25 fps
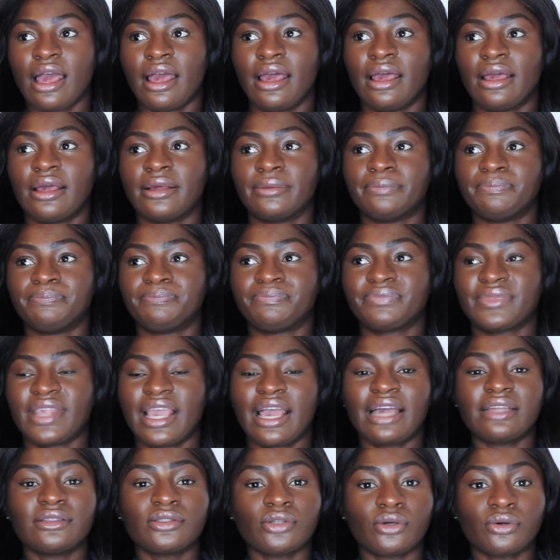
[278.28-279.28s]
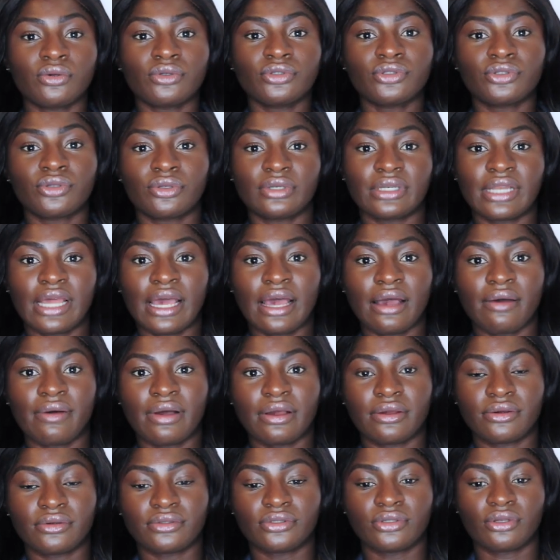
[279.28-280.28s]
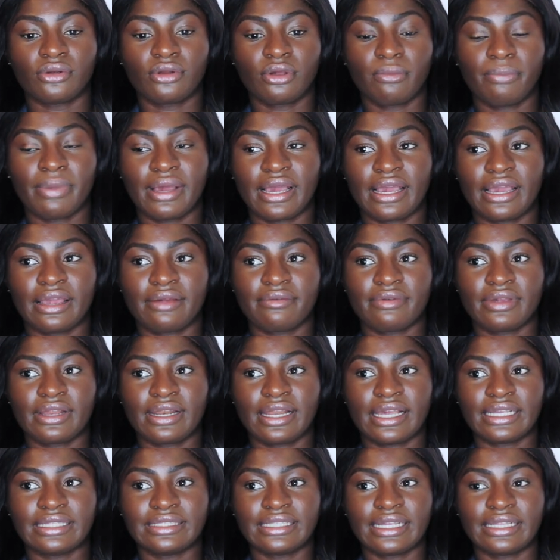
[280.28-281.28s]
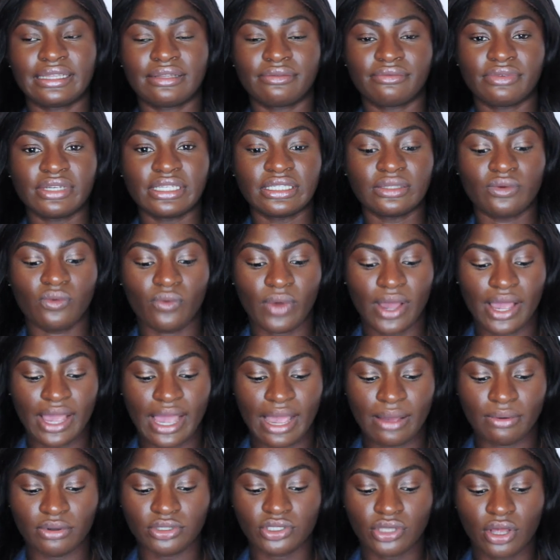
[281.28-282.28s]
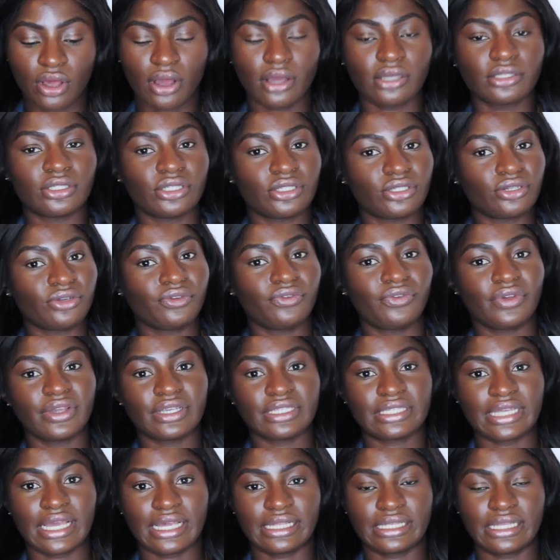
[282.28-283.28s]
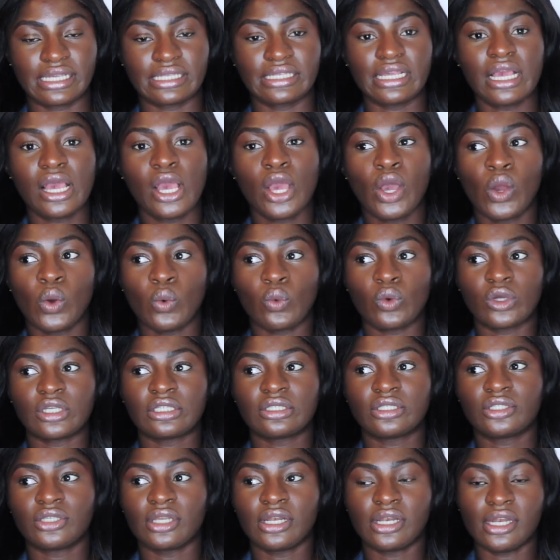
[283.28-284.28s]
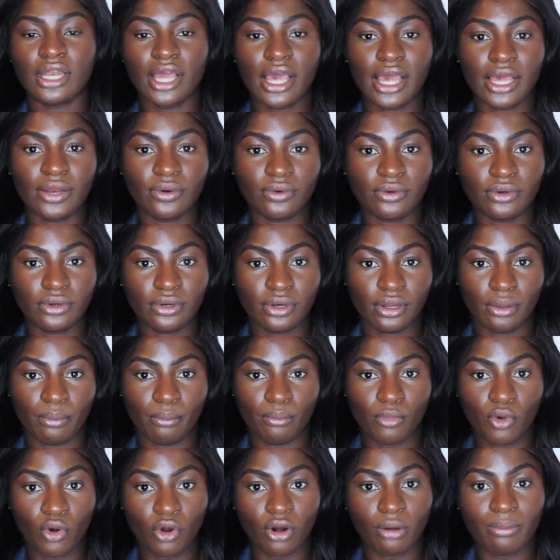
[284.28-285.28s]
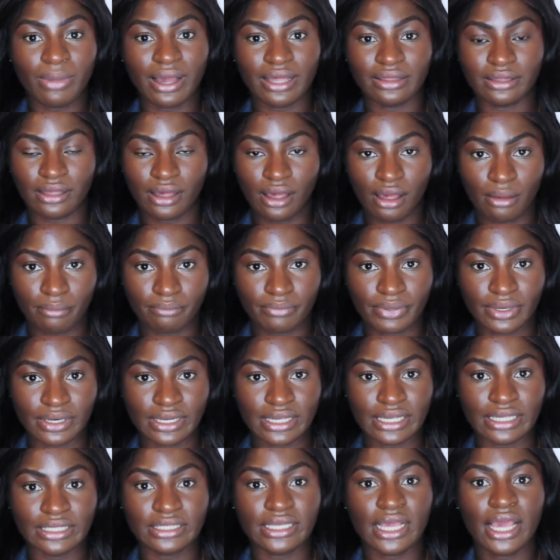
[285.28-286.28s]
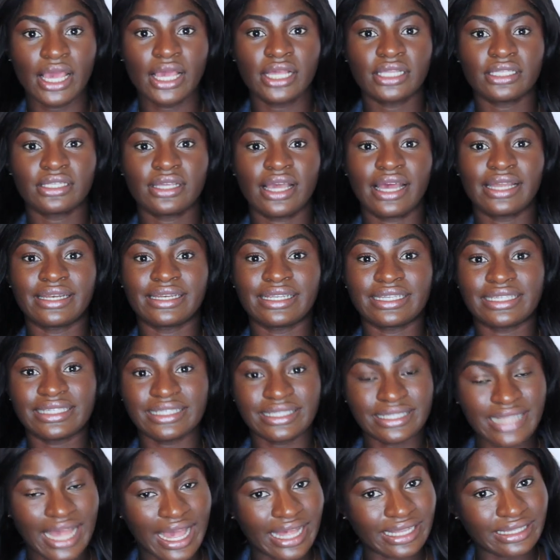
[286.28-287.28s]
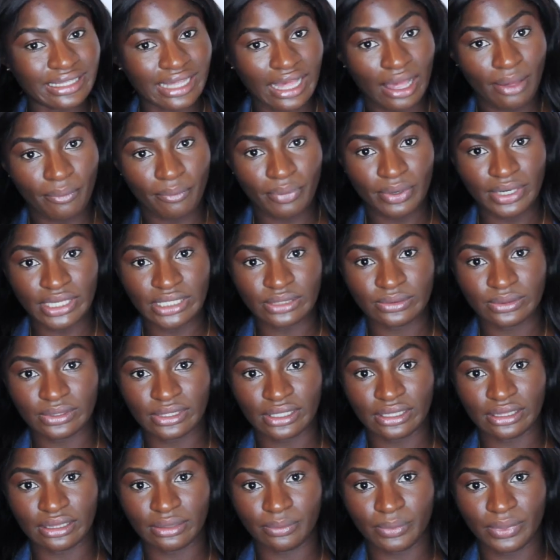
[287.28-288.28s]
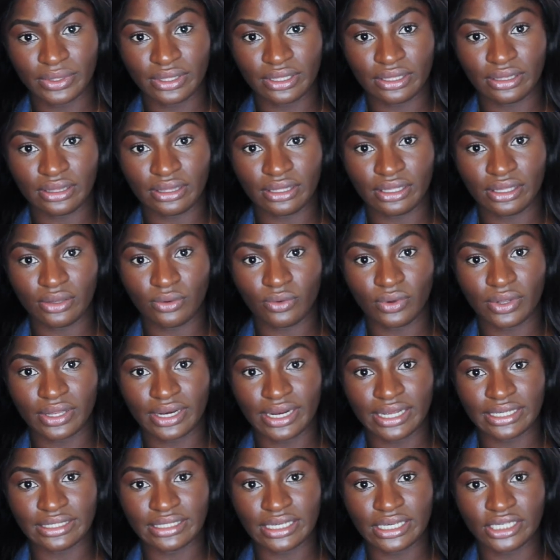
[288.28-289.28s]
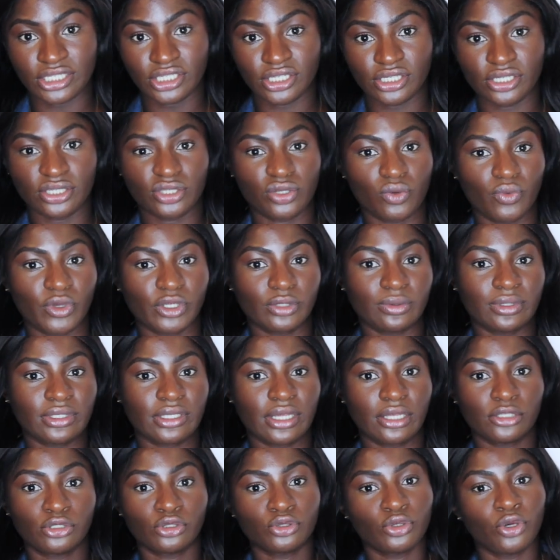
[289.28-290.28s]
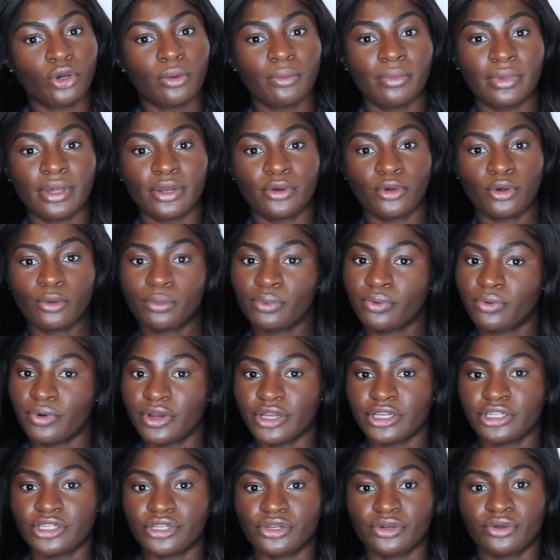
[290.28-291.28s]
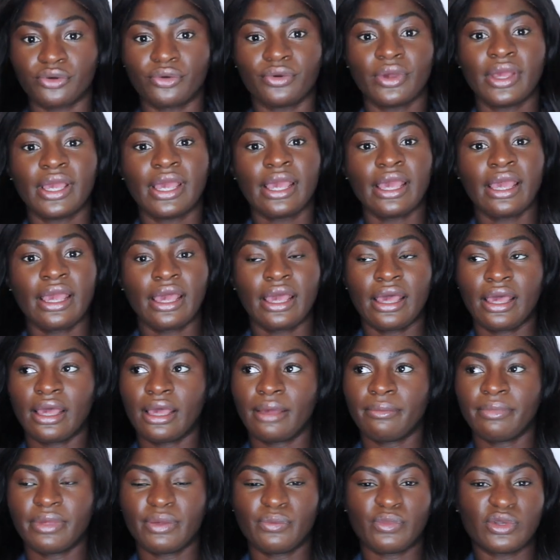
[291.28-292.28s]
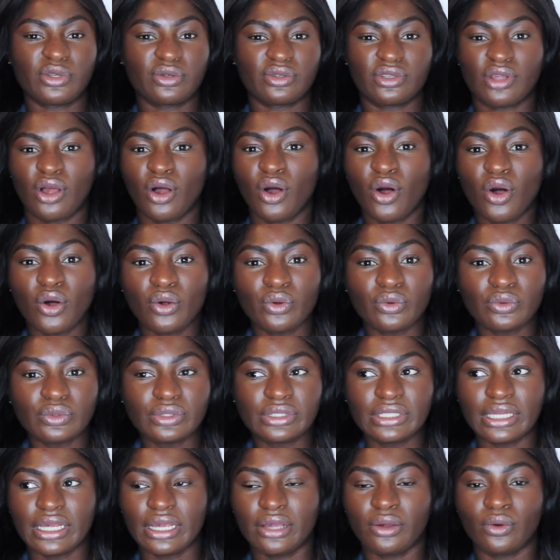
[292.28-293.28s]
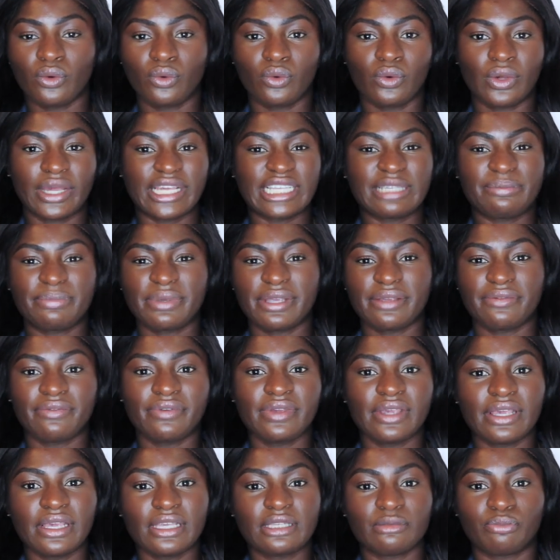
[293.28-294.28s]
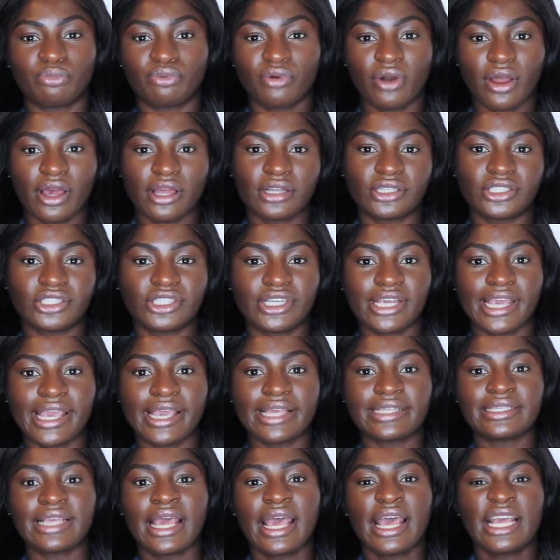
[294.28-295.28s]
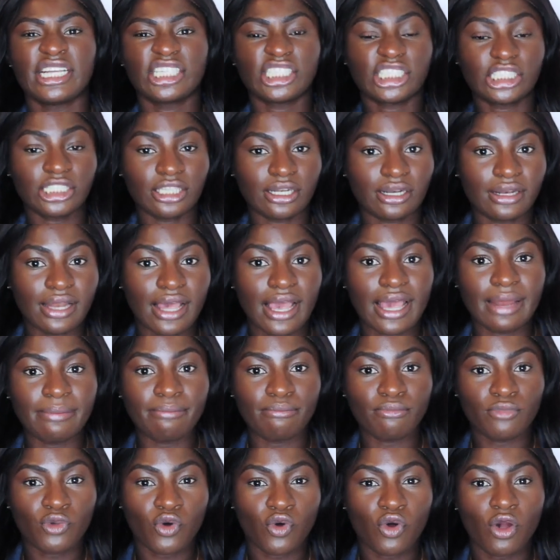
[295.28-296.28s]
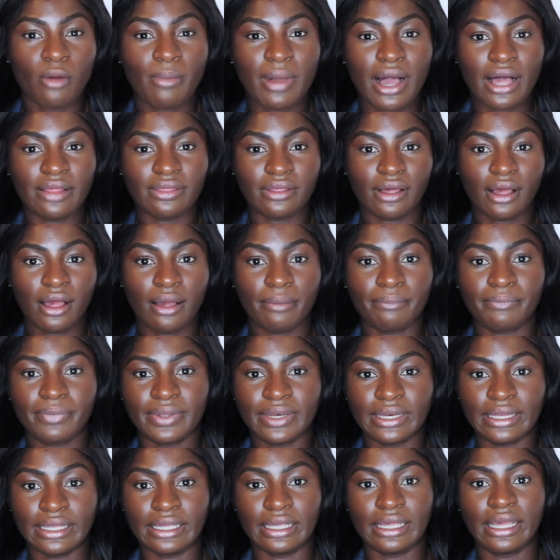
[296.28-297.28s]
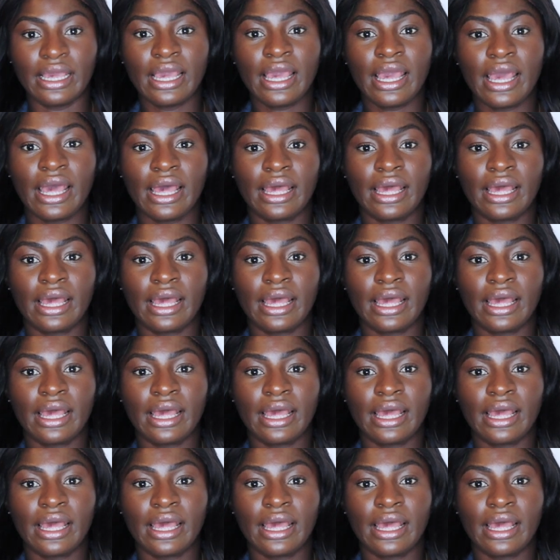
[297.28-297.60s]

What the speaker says: And also now I also look back, I realized that the reason why I was asked to do things like this was to learn more about the companies, to understand the companies within the organization, so which ones are dormant, operational, and which ones are holding or SPVs, branches, just to learn more about the company.